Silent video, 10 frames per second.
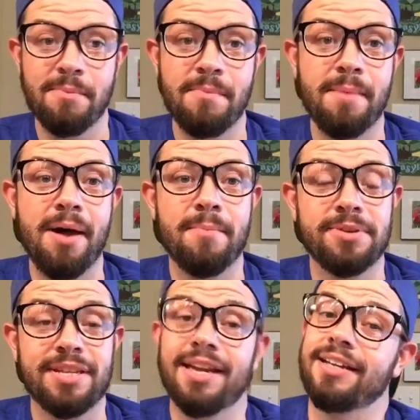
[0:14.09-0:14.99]
my mom
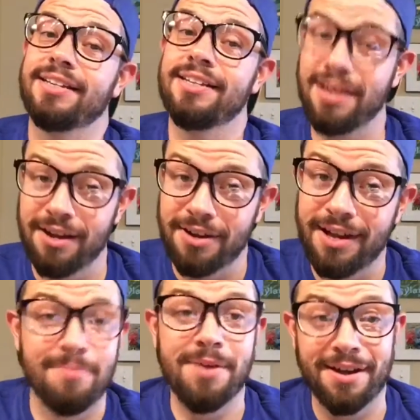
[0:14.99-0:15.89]
was like, no,
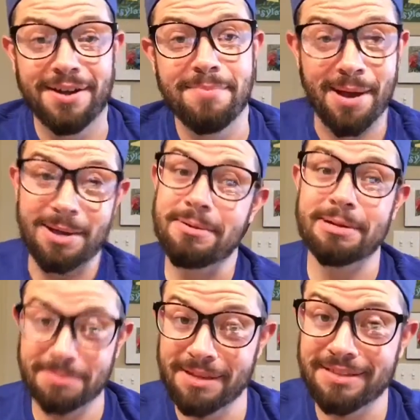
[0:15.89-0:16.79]
I'm not gonna buy you an
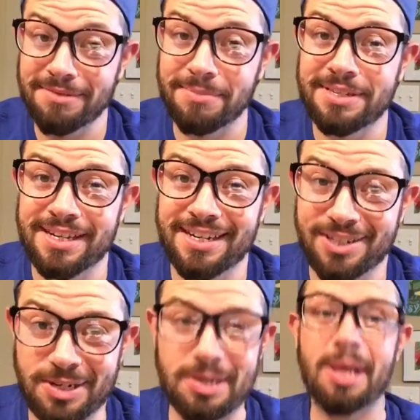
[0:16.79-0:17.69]
expensive limited
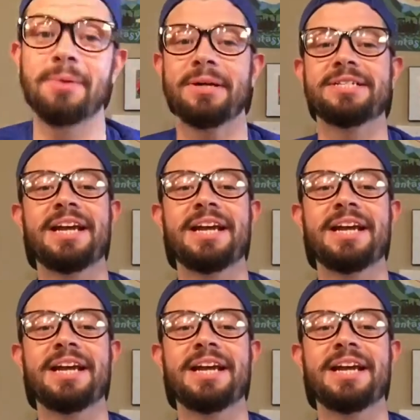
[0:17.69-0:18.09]
edition doll, which